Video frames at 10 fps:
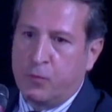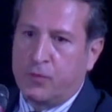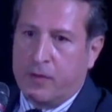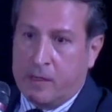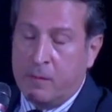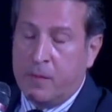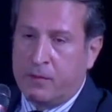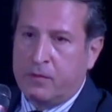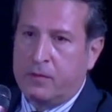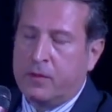in
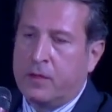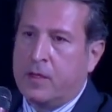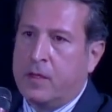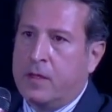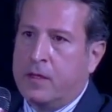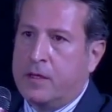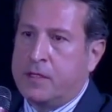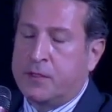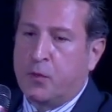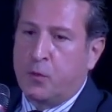Lebanon,
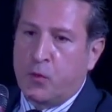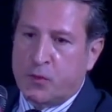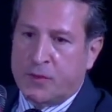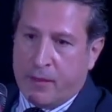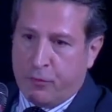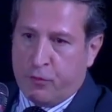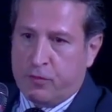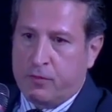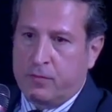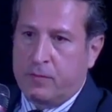is the worst ever.
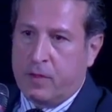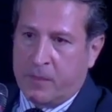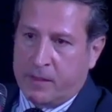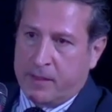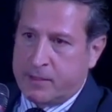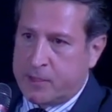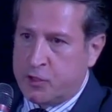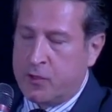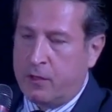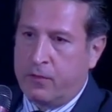I'm not
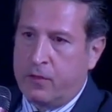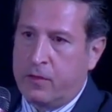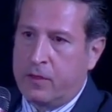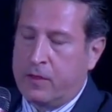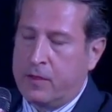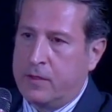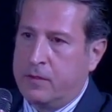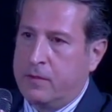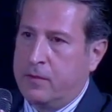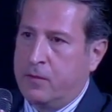exaggerating.
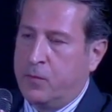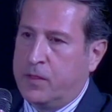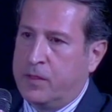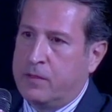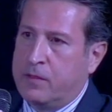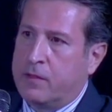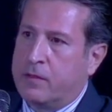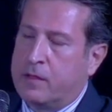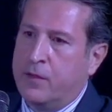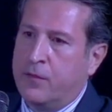We did
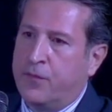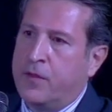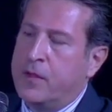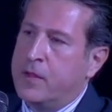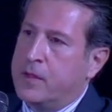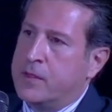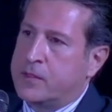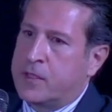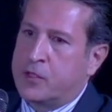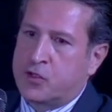not live
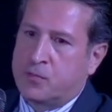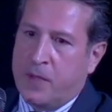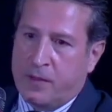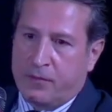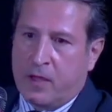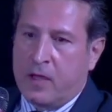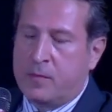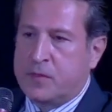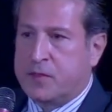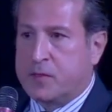such bad
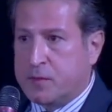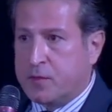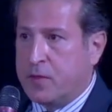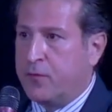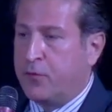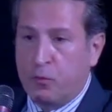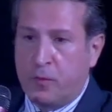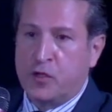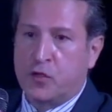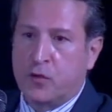times since the
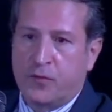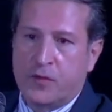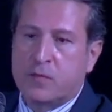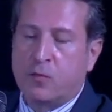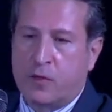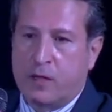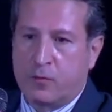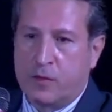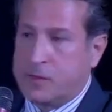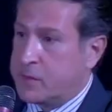formation of this small
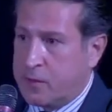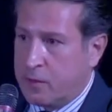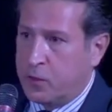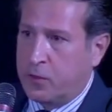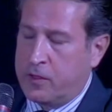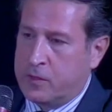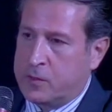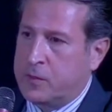country, since 100 years.